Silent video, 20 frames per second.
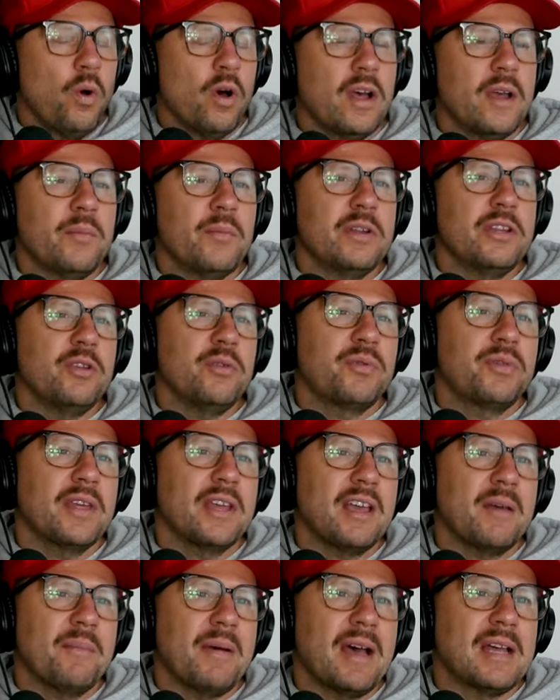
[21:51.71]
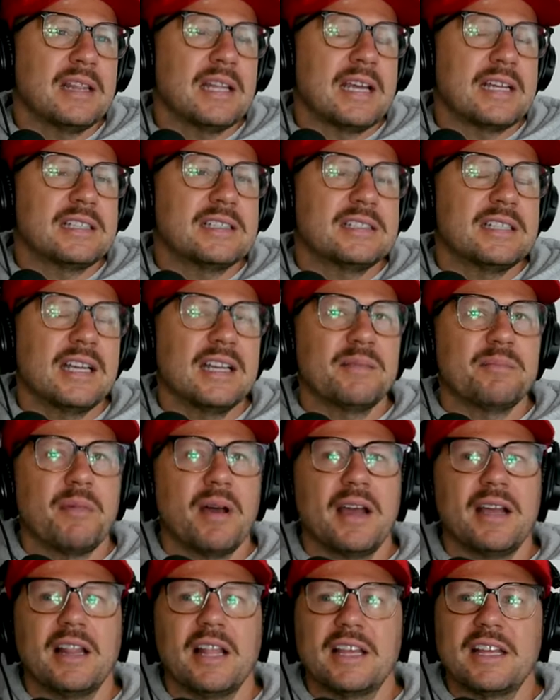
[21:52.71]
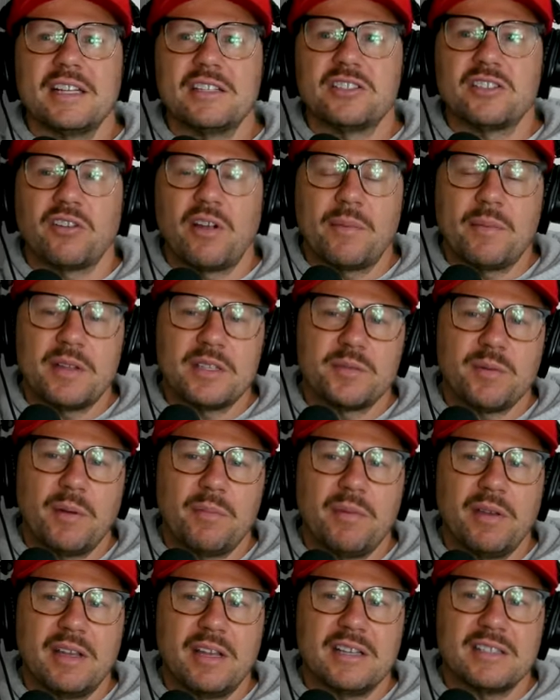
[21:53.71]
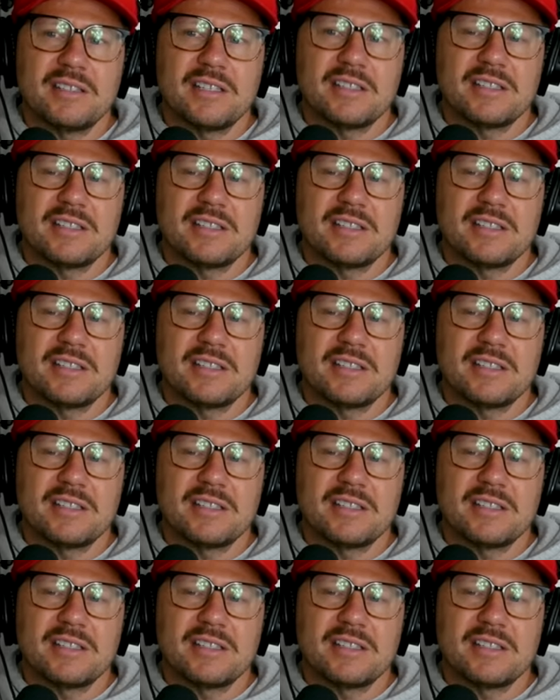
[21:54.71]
Well, and when you think about like, take my like Instagram, that's my biggest.